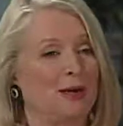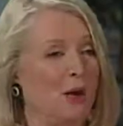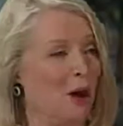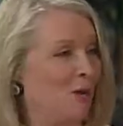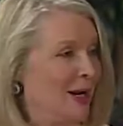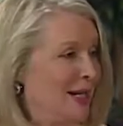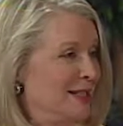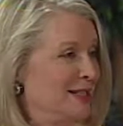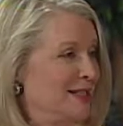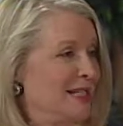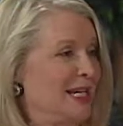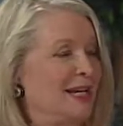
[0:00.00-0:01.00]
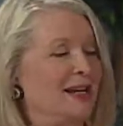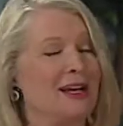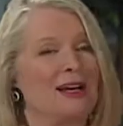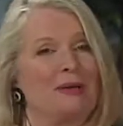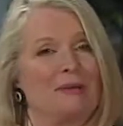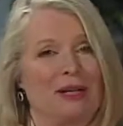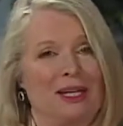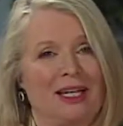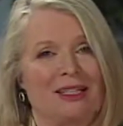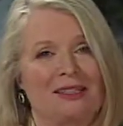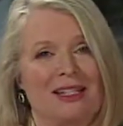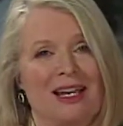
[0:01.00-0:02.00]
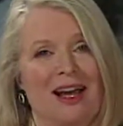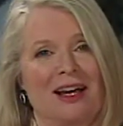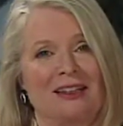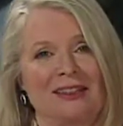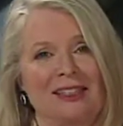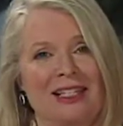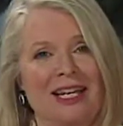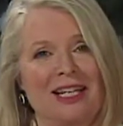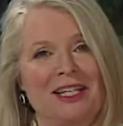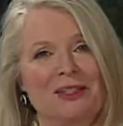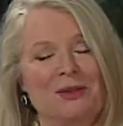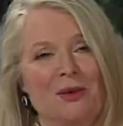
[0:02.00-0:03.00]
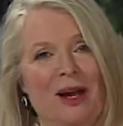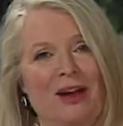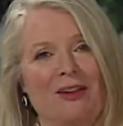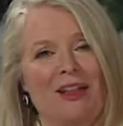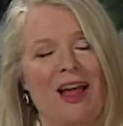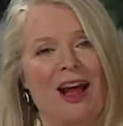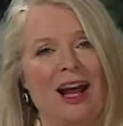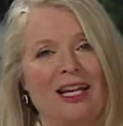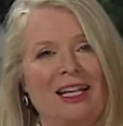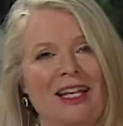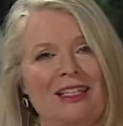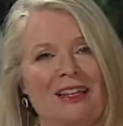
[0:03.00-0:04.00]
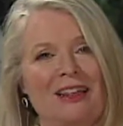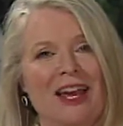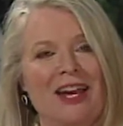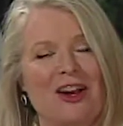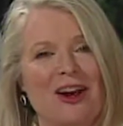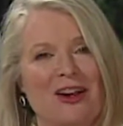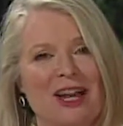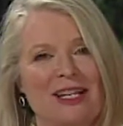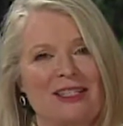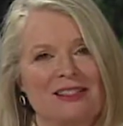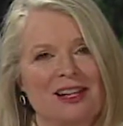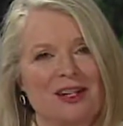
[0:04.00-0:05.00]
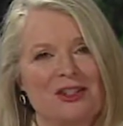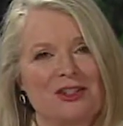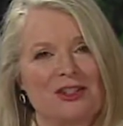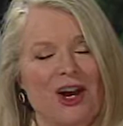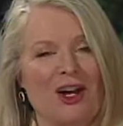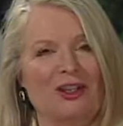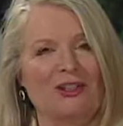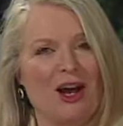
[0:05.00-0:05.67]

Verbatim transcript: what we can see, but it is the unseen as well. I'd like to thank our guest, Dr. Donald